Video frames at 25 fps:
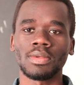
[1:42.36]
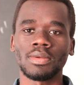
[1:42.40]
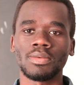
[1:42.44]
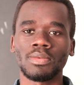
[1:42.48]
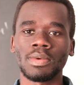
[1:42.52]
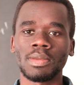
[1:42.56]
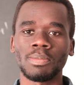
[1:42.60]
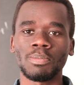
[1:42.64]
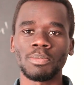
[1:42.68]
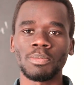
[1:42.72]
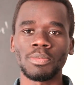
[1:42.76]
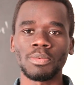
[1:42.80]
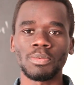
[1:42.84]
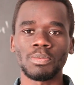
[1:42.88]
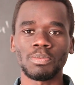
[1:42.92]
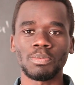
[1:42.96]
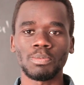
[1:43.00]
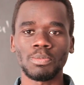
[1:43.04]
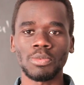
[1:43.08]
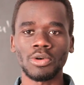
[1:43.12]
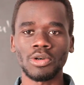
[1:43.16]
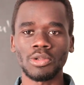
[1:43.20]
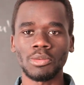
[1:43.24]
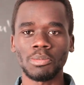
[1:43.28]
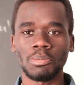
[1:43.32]
we
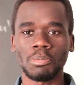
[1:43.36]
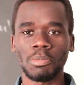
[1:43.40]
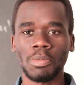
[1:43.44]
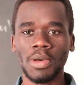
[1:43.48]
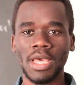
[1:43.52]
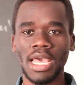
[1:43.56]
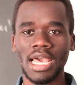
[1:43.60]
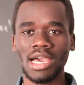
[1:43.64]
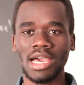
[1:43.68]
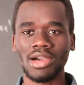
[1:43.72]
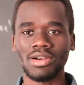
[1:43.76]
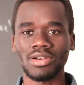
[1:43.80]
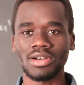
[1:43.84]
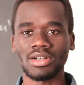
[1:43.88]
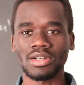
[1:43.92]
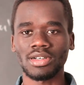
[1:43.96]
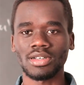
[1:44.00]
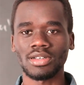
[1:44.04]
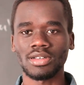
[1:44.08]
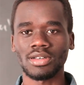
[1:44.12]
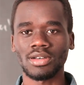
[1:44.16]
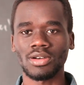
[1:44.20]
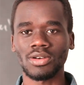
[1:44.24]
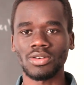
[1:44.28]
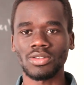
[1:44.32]
put power
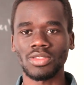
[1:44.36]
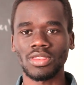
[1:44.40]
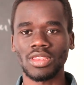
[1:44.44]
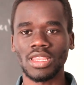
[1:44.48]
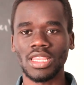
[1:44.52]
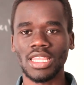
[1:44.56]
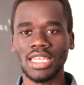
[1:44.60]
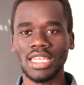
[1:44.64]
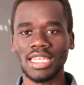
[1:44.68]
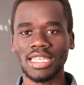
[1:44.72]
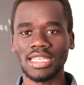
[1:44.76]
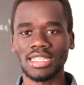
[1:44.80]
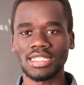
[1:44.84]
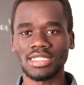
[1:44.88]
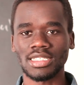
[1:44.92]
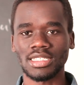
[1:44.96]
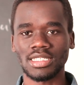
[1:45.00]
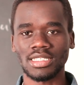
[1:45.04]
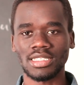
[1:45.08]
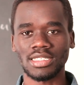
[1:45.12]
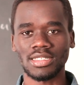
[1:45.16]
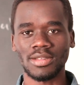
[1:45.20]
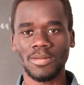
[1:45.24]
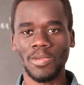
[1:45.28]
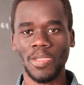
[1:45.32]
on
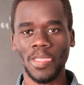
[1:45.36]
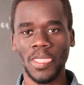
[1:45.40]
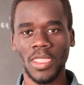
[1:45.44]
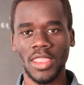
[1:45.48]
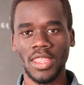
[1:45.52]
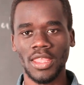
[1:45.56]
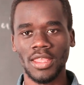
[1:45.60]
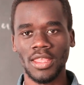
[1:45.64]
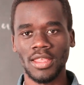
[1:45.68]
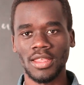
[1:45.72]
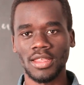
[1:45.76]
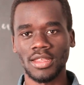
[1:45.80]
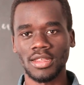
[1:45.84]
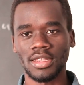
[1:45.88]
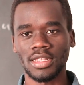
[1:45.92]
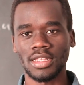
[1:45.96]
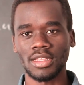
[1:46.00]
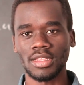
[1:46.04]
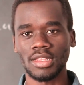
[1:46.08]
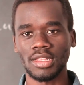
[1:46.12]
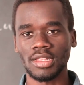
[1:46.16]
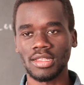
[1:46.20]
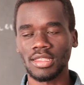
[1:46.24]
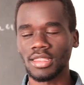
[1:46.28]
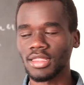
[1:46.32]
things
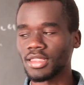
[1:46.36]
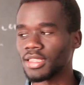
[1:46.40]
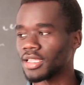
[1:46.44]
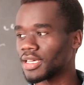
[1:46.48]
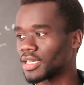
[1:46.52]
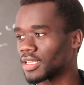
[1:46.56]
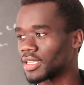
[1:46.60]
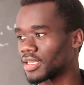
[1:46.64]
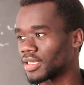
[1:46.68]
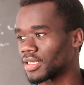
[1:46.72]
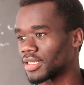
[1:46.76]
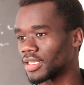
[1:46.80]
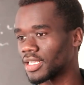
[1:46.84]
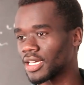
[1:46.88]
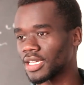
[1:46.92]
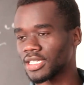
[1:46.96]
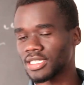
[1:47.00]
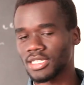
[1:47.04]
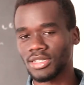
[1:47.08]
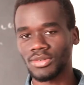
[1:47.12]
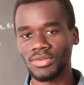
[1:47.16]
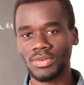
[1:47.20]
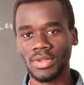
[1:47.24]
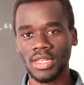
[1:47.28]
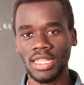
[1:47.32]
that
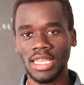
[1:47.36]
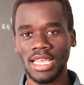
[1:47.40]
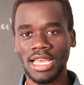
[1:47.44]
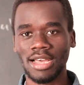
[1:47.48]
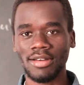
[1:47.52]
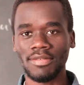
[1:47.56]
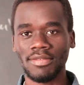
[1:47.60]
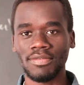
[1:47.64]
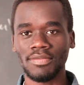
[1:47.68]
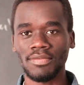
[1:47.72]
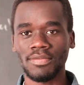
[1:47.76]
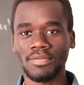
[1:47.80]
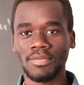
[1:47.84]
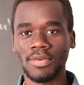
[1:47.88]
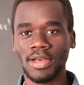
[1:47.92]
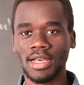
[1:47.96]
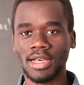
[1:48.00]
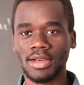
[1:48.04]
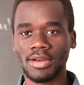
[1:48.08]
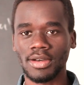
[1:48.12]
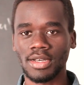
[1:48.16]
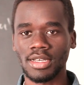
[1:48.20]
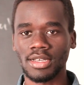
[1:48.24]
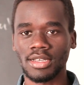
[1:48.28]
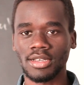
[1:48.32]
doesn't really have
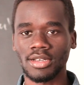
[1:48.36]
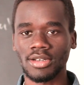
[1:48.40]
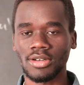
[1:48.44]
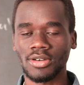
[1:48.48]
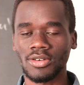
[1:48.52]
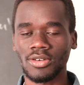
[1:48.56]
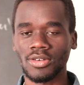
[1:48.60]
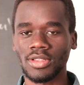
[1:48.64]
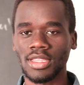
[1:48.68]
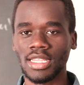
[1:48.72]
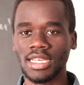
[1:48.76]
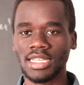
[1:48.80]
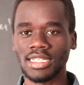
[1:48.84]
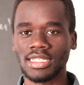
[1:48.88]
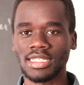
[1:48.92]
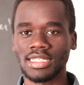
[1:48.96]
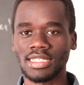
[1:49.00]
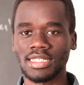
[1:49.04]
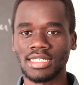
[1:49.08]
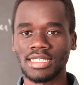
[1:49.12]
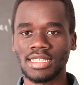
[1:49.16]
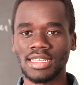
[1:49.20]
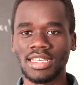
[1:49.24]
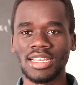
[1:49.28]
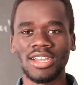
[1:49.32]
power, or
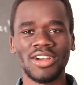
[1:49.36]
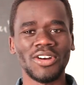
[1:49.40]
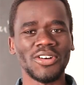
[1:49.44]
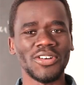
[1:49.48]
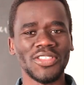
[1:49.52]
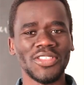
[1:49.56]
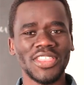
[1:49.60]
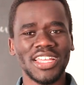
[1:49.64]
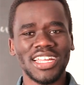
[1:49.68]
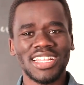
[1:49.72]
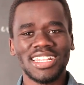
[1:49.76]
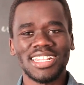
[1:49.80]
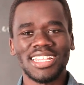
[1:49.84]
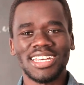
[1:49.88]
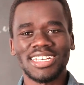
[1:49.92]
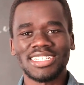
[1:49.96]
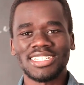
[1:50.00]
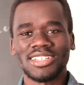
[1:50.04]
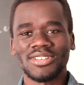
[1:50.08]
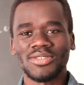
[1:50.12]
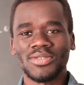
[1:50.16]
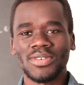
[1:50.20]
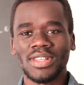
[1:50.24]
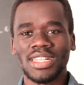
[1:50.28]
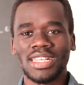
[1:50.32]
that
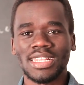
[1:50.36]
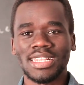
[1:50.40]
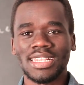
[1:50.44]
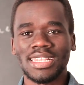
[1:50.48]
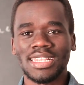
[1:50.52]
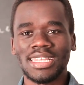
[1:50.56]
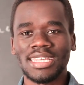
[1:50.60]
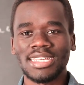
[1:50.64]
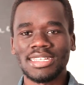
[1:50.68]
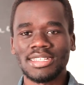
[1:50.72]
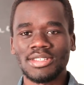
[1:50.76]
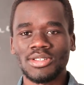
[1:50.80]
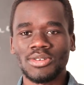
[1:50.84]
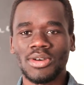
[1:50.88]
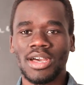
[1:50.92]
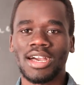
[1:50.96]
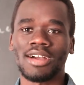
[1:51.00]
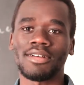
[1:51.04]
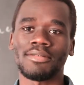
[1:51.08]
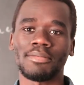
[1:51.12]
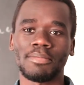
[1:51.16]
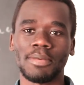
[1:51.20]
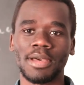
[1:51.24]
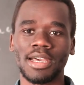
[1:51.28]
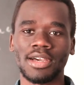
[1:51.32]
doesn't really need to
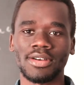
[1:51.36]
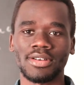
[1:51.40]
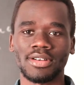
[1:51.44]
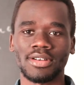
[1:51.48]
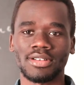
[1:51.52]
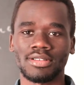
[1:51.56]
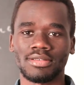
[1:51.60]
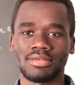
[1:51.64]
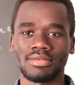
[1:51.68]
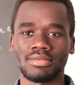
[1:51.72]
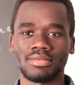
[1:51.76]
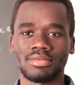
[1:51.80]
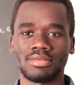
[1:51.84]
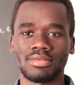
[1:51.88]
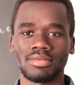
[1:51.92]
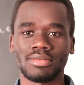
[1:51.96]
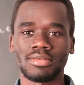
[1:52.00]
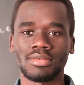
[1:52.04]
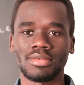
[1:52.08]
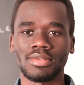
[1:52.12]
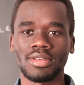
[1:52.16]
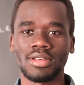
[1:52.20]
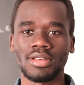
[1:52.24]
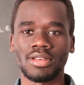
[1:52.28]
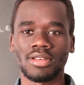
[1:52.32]
have power,
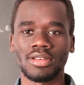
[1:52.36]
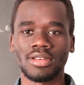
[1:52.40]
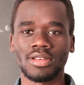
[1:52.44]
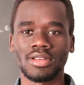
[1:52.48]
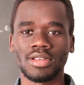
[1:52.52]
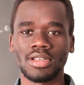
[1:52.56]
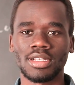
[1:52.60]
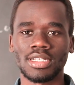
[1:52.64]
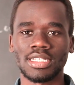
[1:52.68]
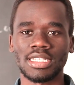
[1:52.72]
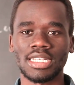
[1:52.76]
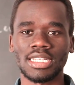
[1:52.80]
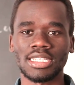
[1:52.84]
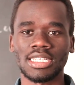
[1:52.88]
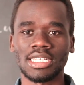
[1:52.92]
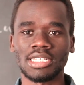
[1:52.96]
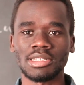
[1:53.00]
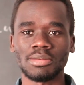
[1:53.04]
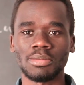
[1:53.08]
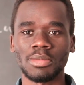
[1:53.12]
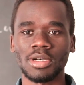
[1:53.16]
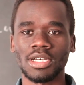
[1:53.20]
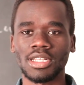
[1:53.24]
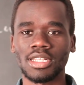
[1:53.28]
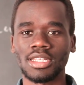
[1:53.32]
such as
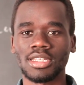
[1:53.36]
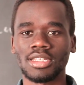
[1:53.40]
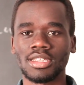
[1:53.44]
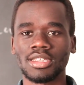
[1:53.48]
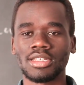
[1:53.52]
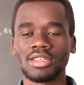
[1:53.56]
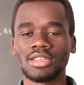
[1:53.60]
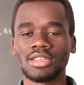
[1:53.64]
money.